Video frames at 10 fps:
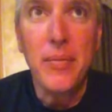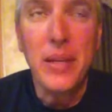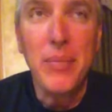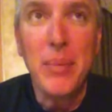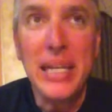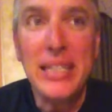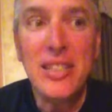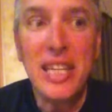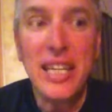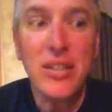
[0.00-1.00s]

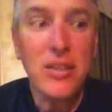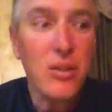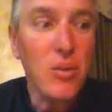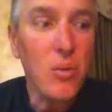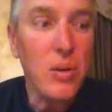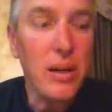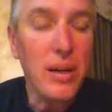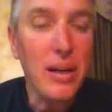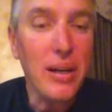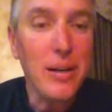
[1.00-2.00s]
VP6 or
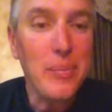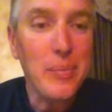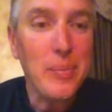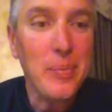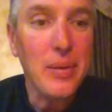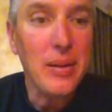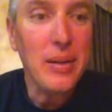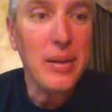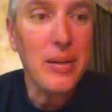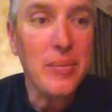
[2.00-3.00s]
the
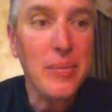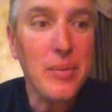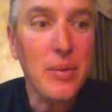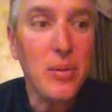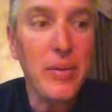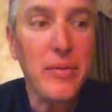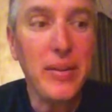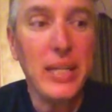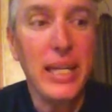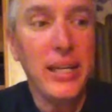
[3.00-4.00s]

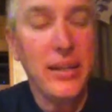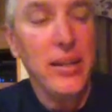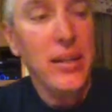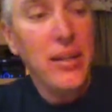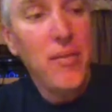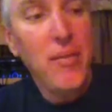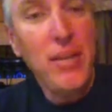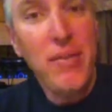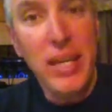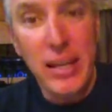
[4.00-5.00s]
350
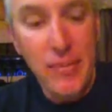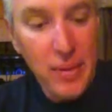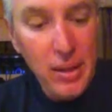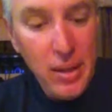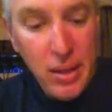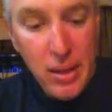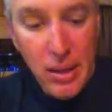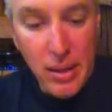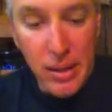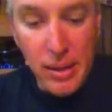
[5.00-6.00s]
VV.
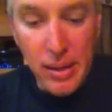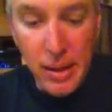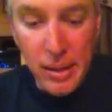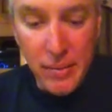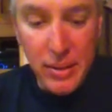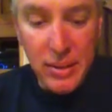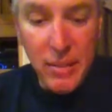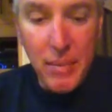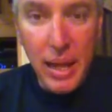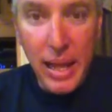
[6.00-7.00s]
If you
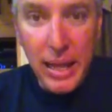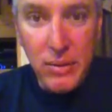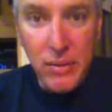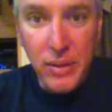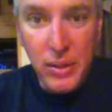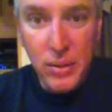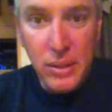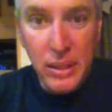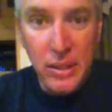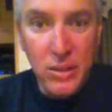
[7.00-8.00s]
seen my last review,
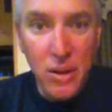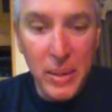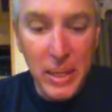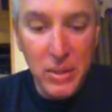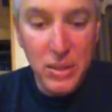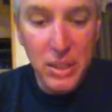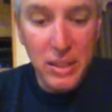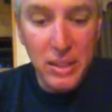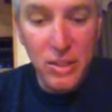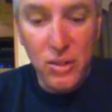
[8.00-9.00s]
you saw me use it.
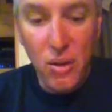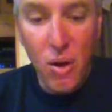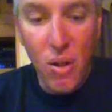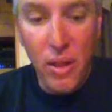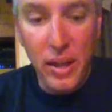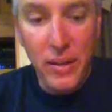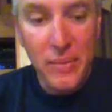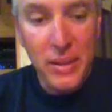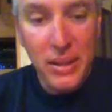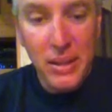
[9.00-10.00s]
You saw all the
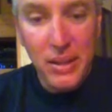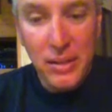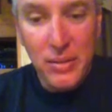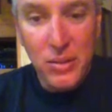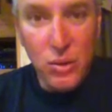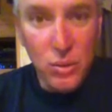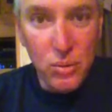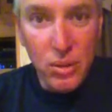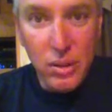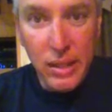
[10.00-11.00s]
juice
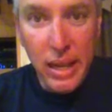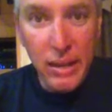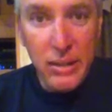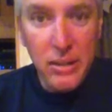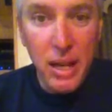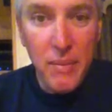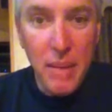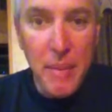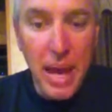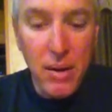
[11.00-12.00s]
down inside of my
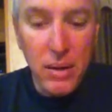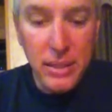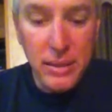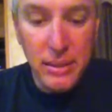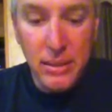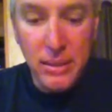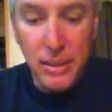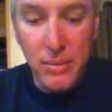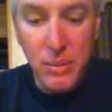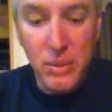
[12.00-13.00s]
batteries.
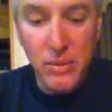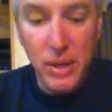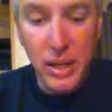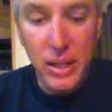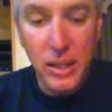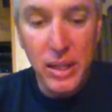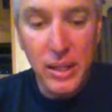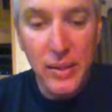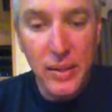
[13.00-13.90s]
It wasn't very good.